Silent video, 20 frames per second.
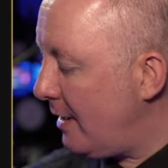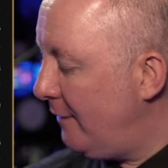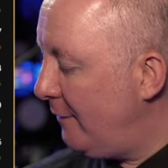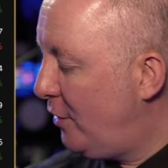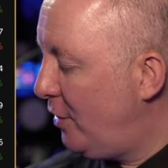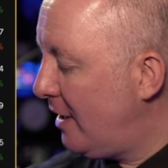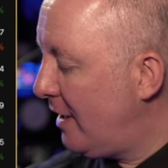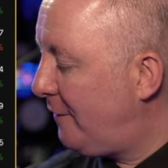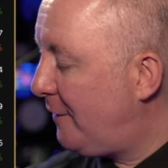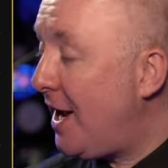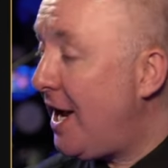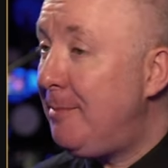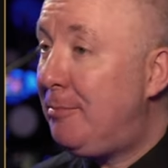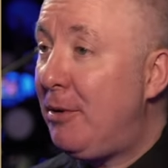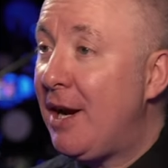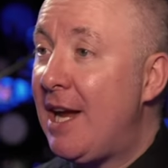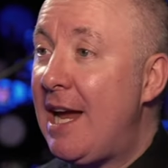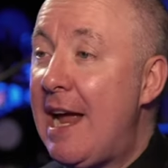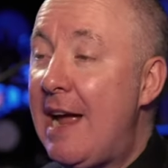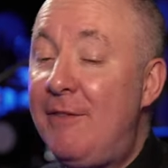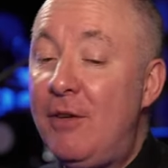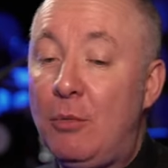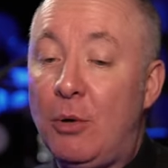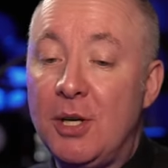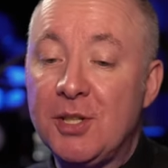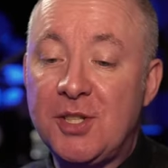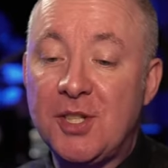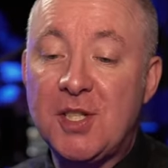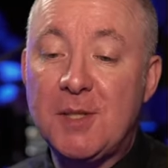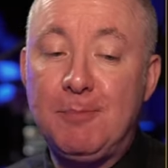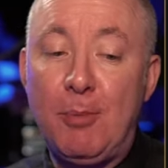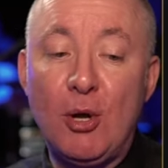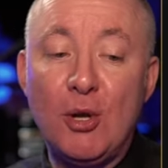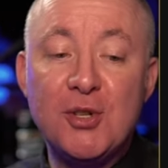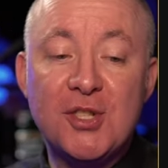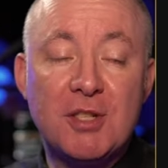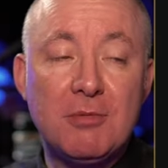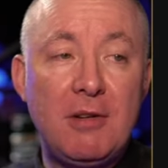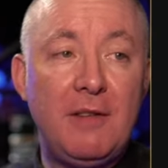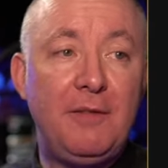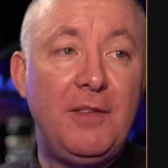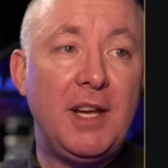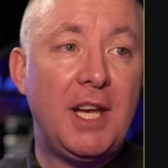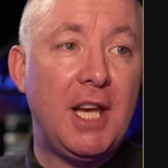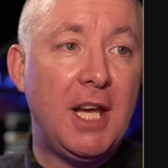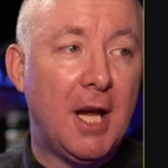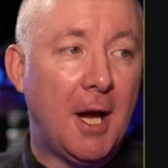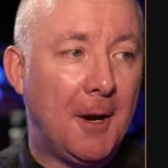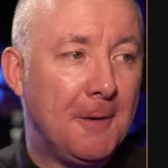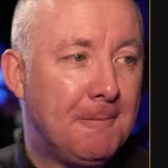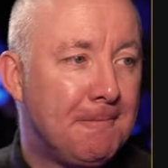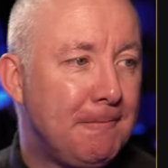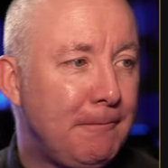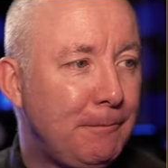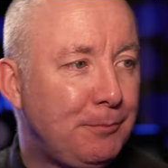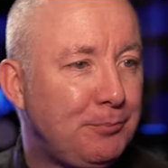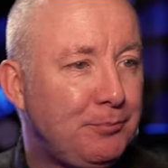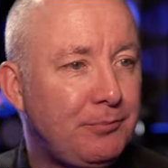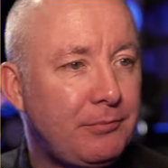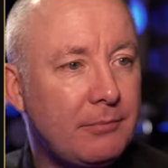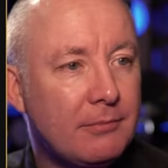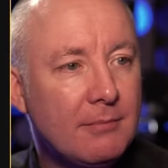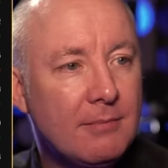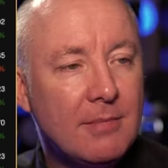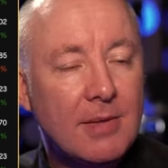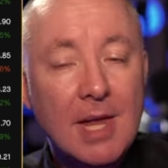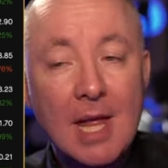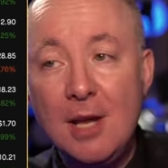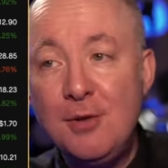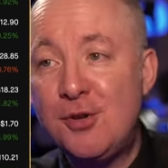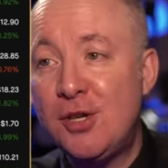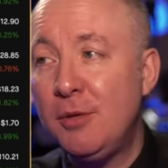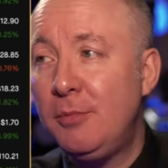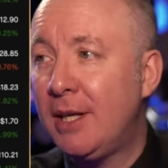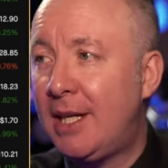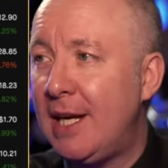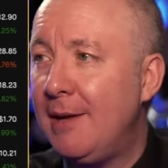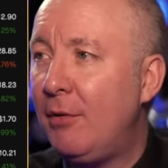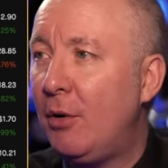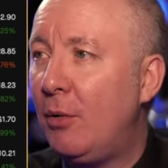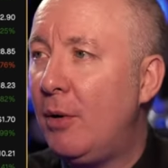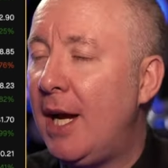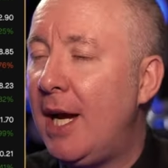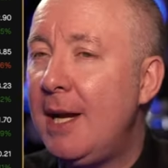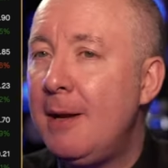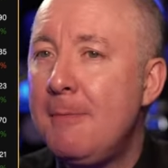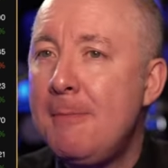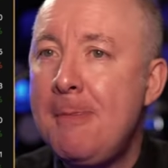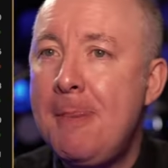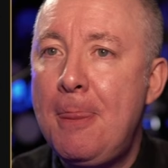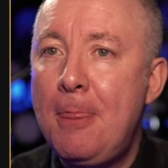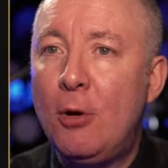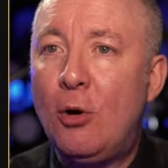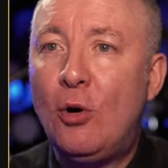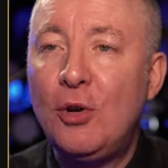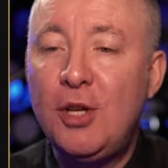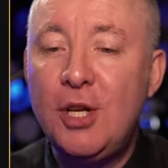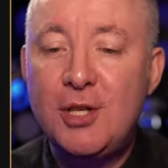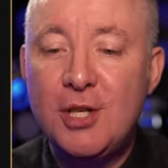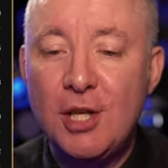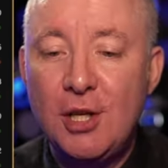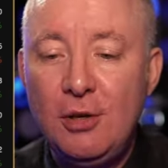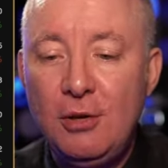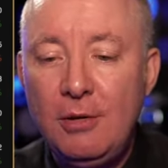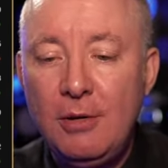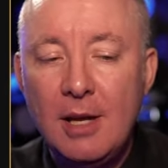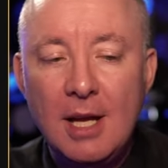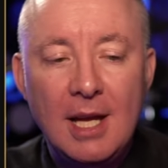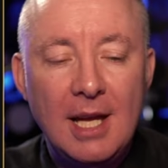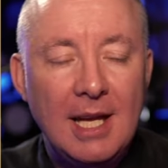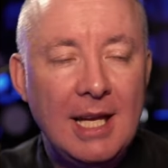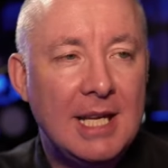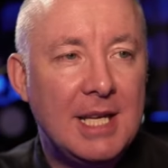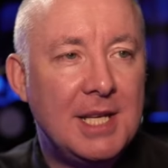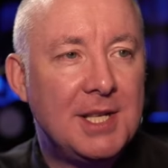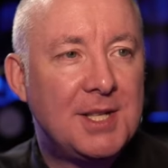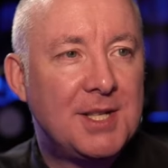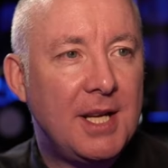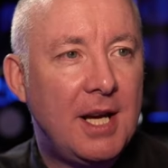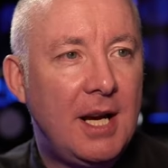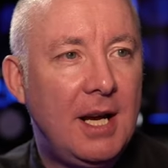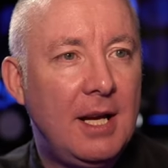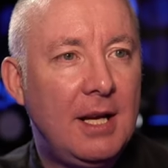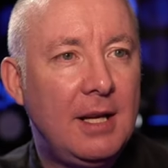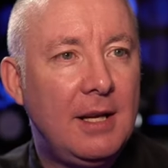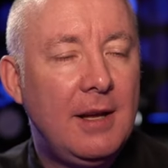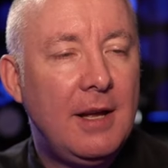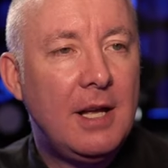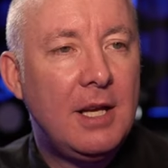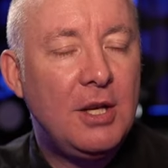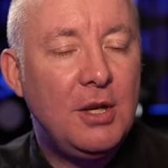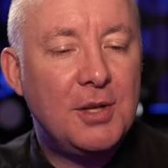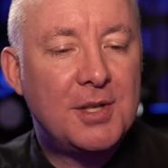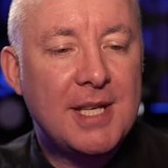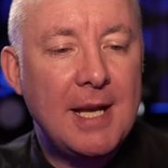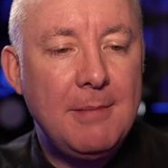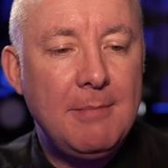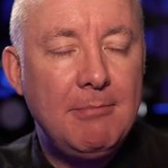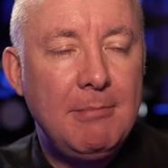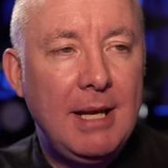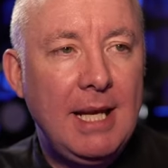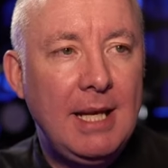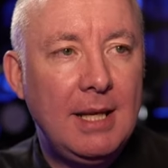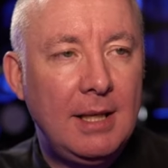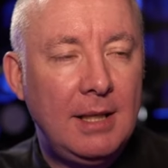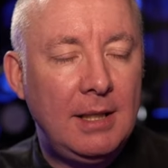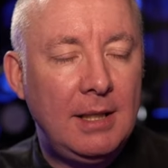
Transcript: If, you, if anybody ever wants to sponsor a video, do a giveaway, all you do is uh, you send me